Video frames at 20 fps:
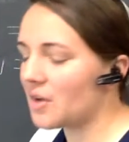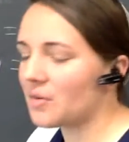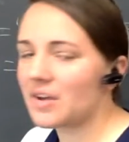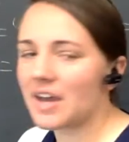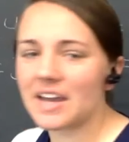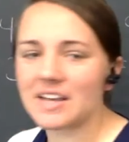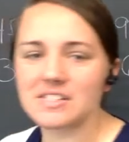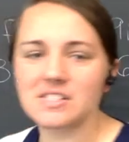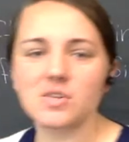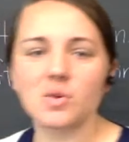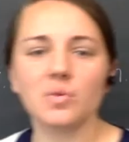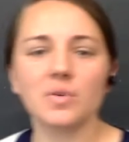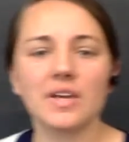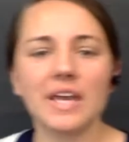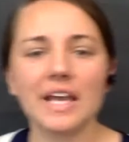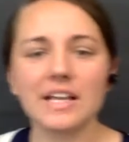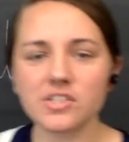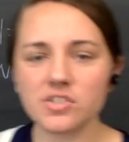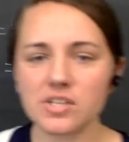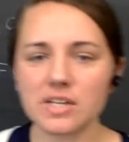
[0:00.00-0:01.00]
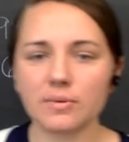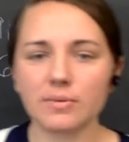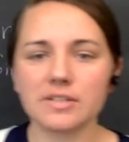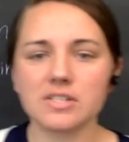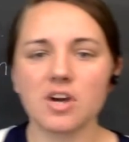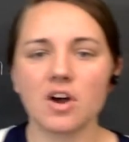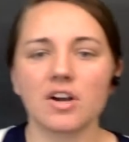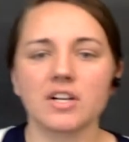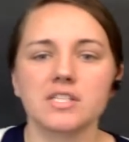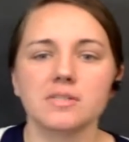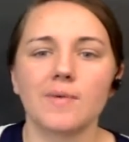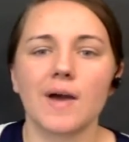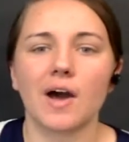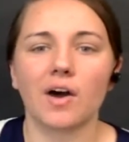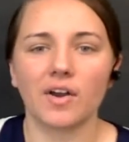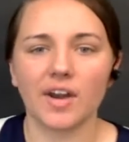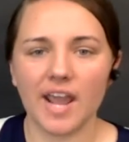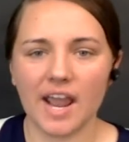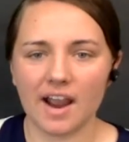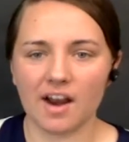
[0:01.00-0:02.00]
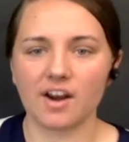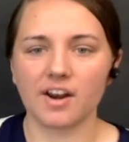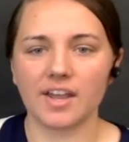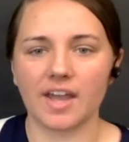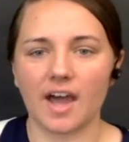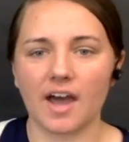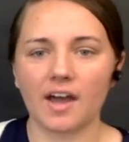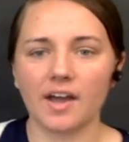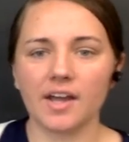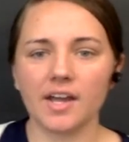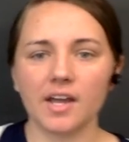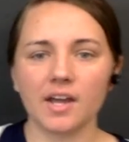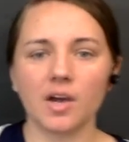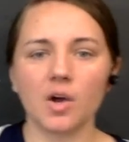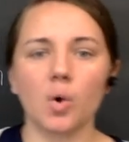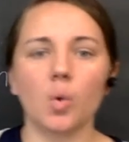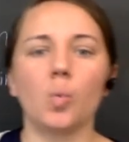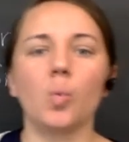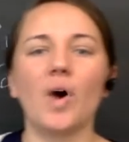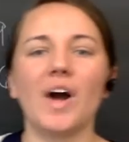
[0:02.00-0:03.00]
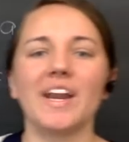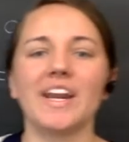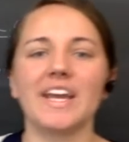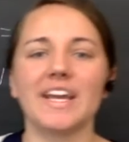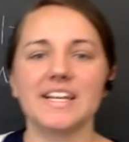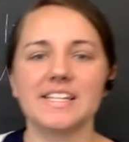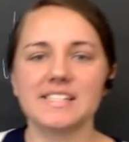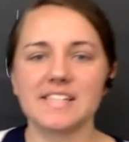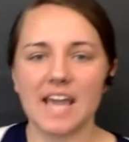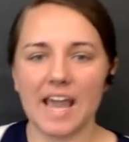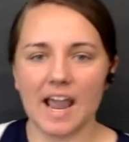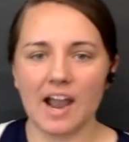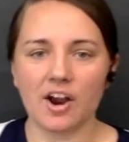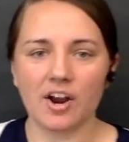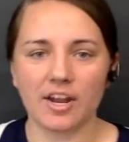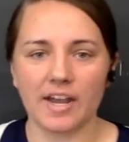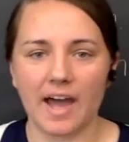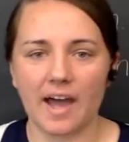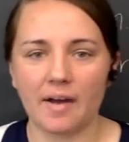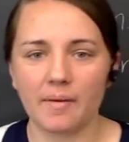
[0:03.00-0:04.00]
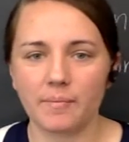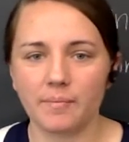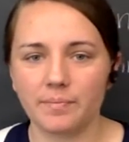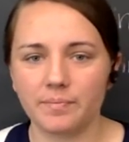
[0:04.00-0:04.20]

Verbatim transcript: Okay, so yesterday we talked about area. What is area?